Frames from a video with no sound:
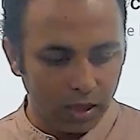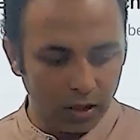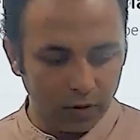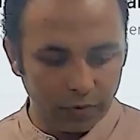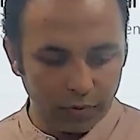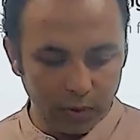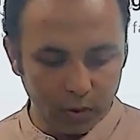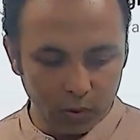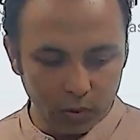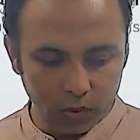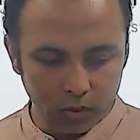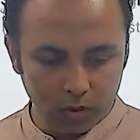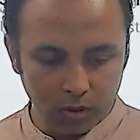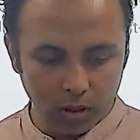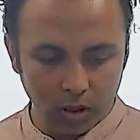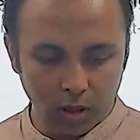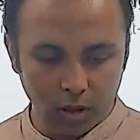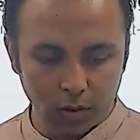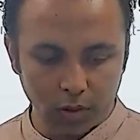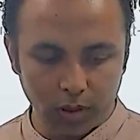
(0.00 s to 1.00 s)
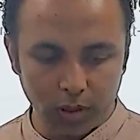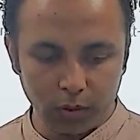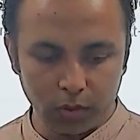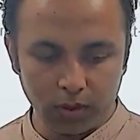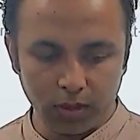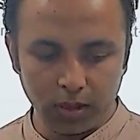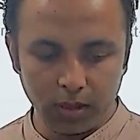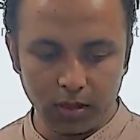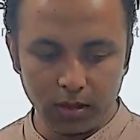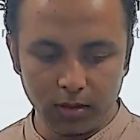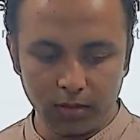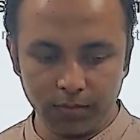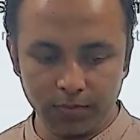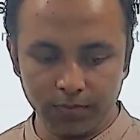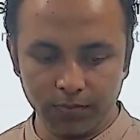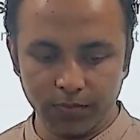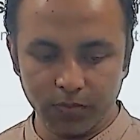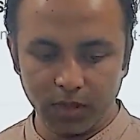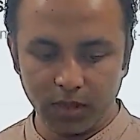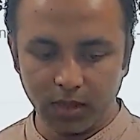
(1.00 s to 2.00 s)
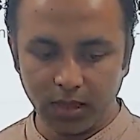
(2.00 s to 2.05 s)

If you look into the